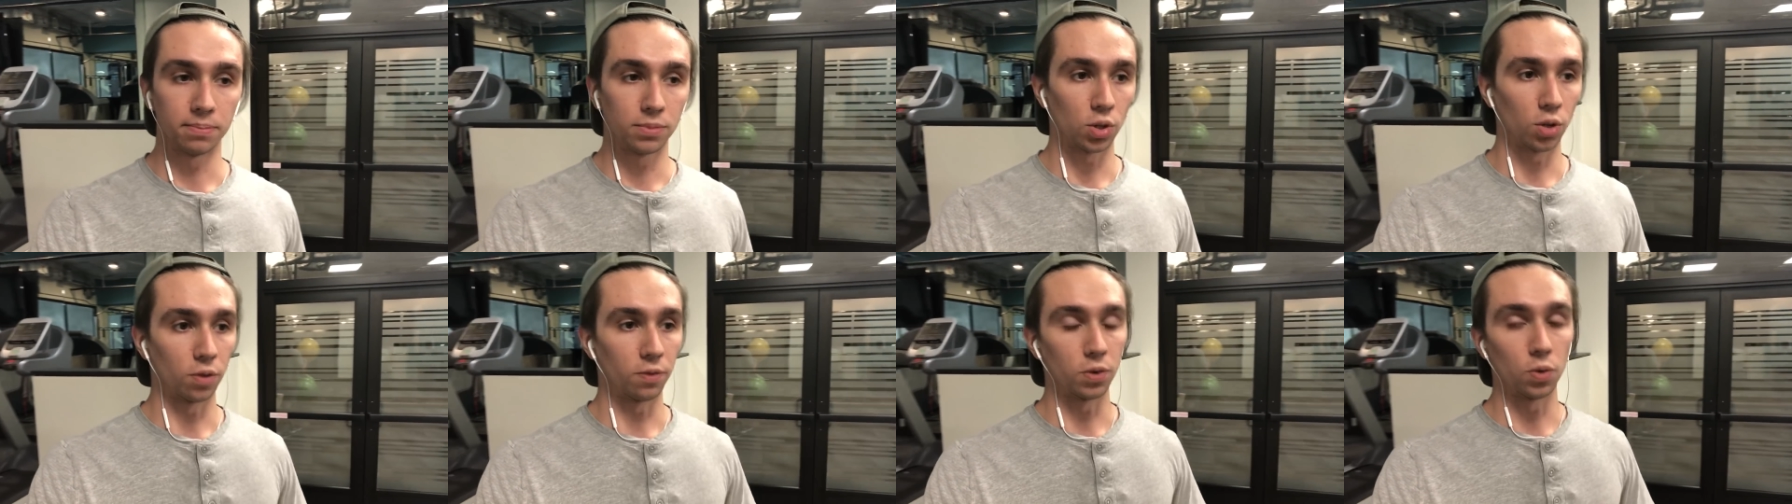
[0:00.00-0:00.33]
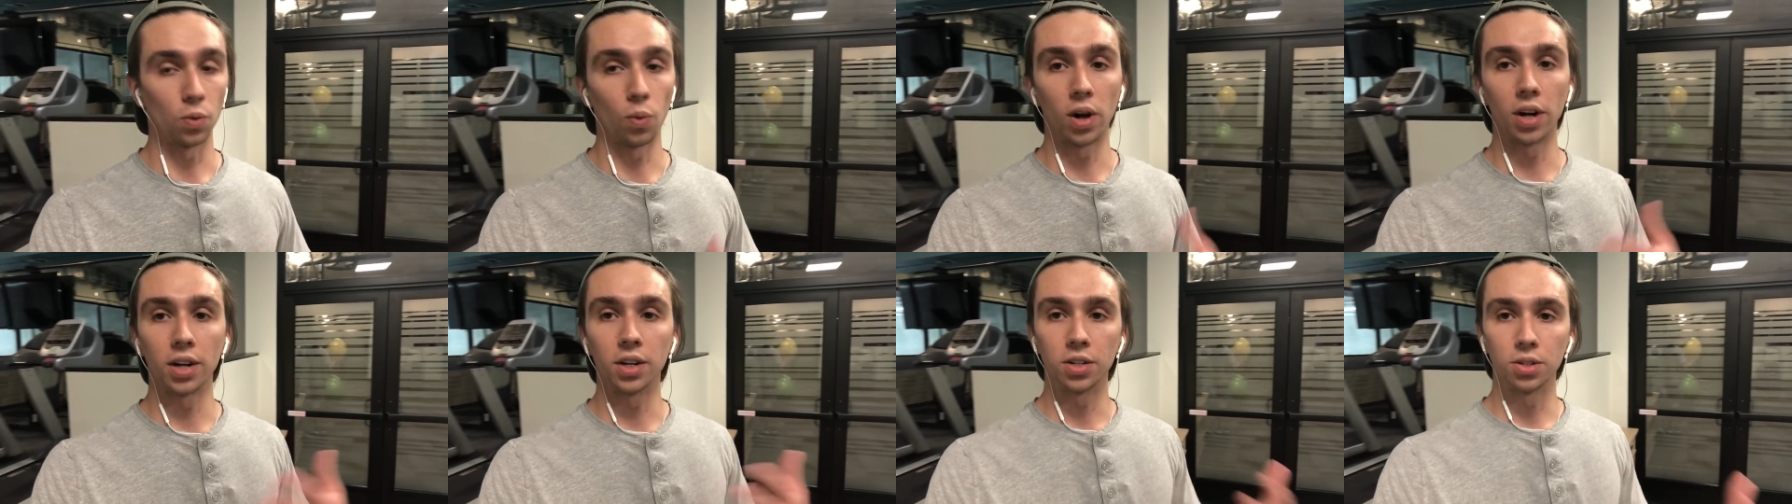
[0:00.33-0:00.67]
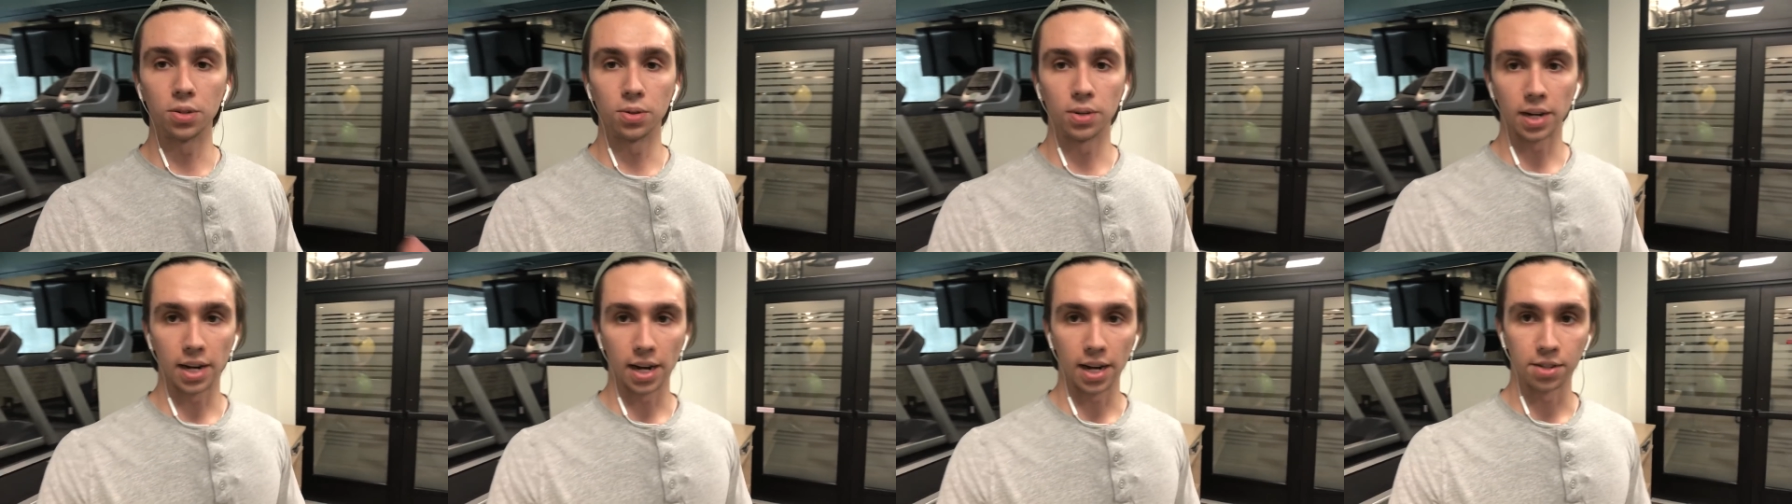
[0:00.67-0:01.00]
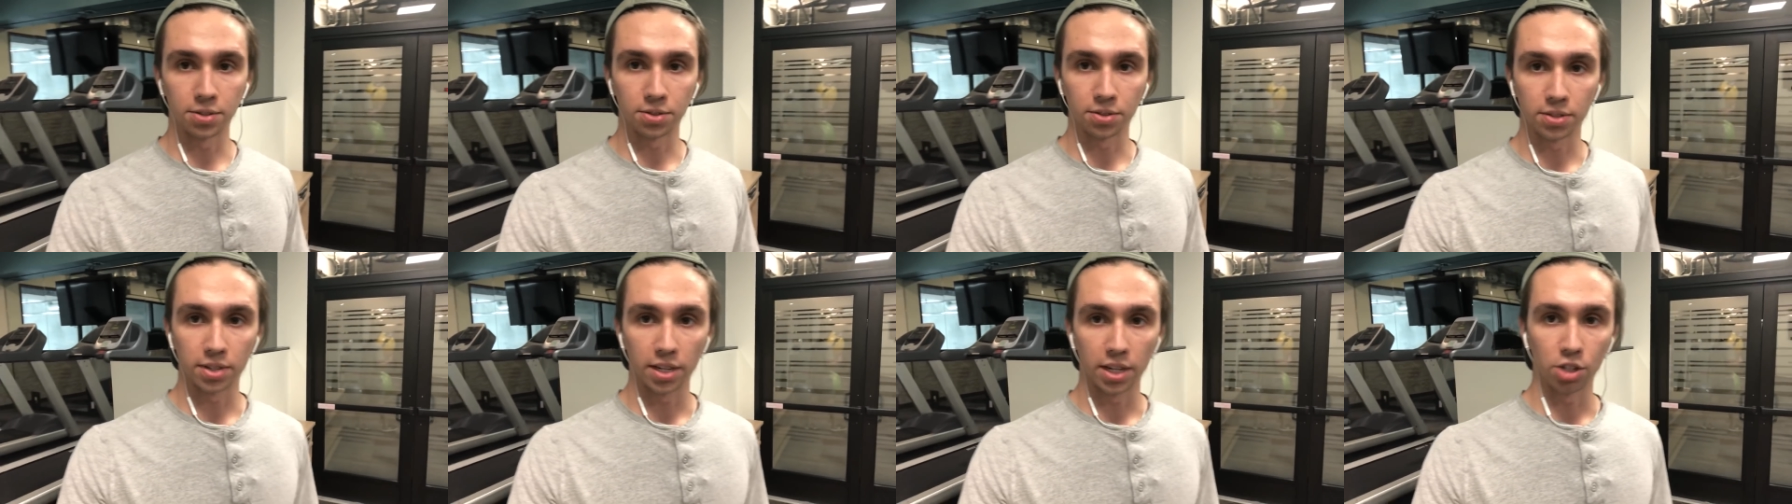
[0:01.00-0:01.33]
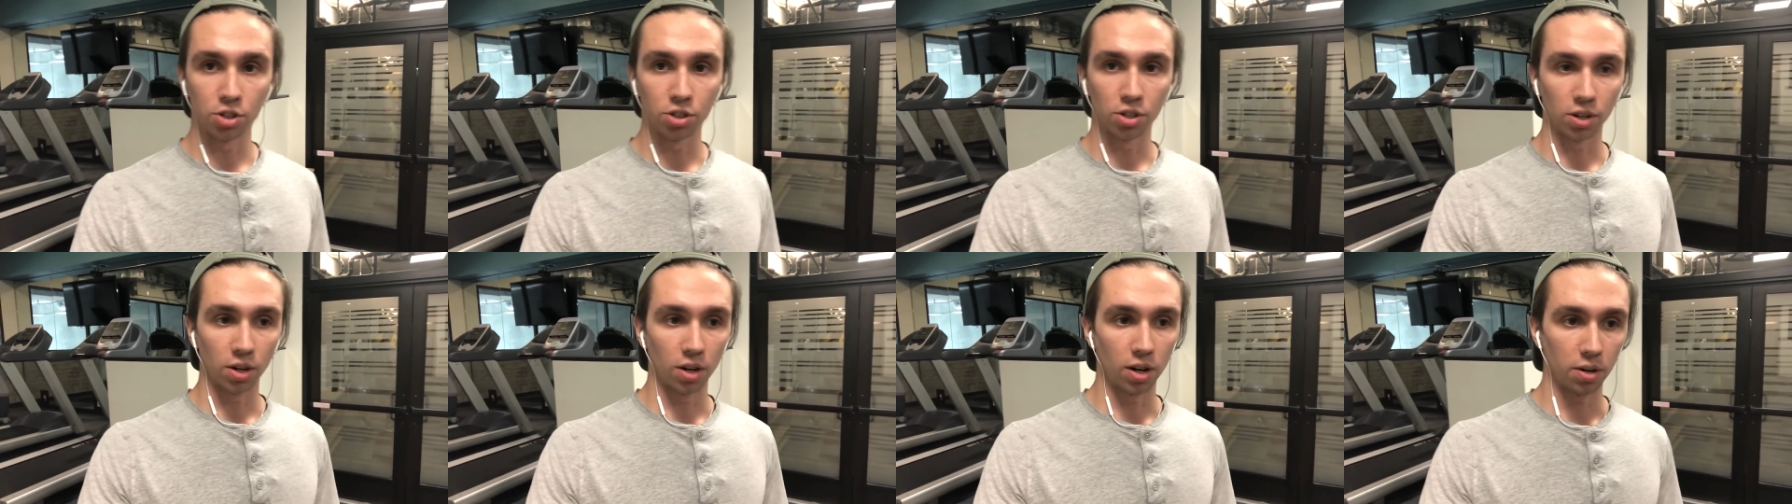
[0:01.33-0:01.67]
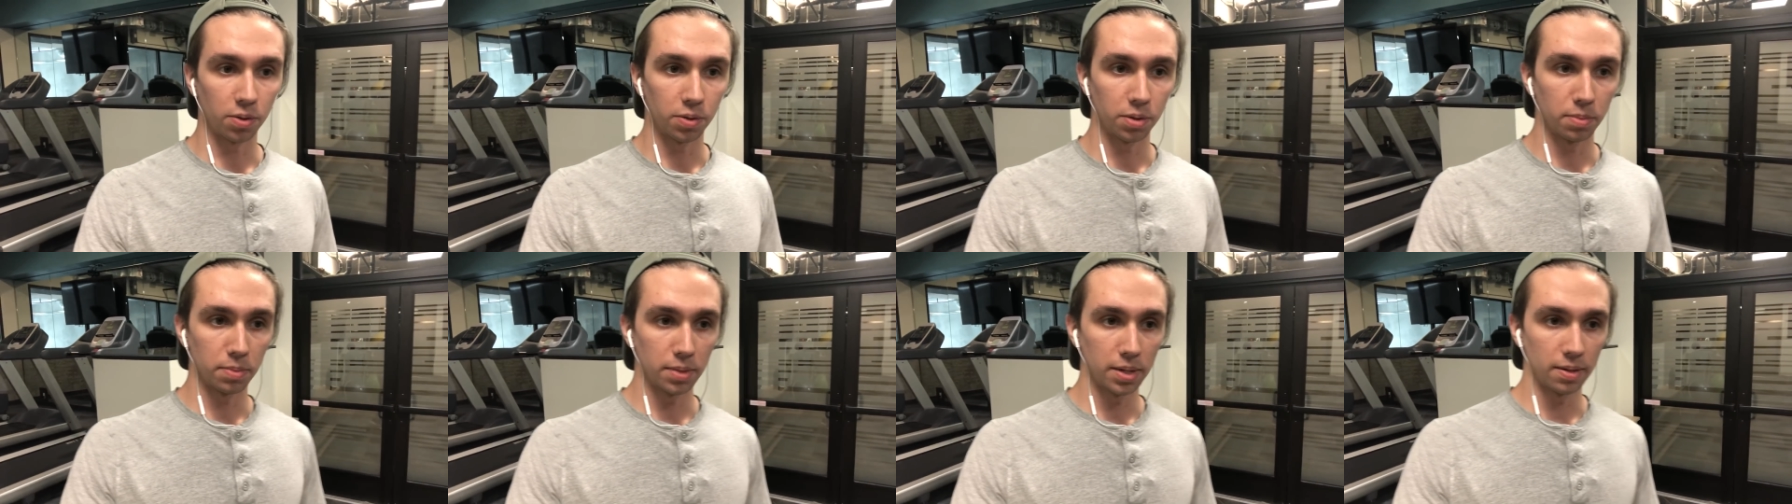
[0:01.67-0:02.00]
So if you want to do a consultation
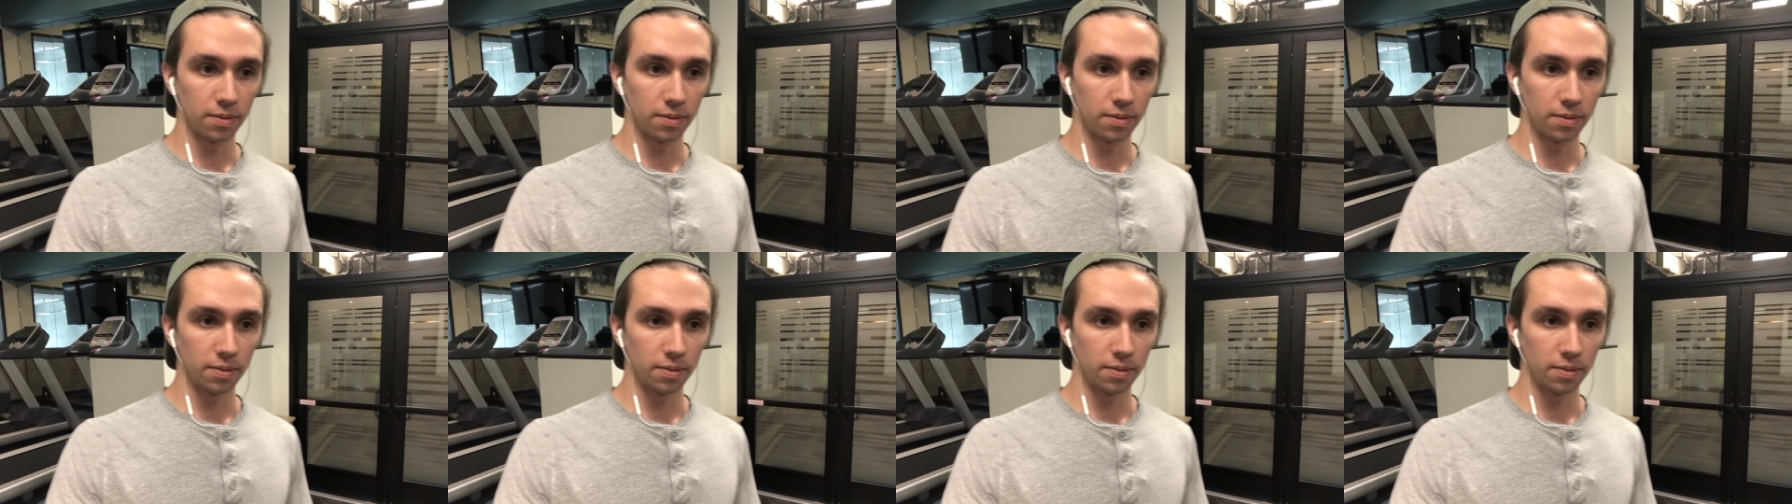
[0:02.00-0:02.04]
call with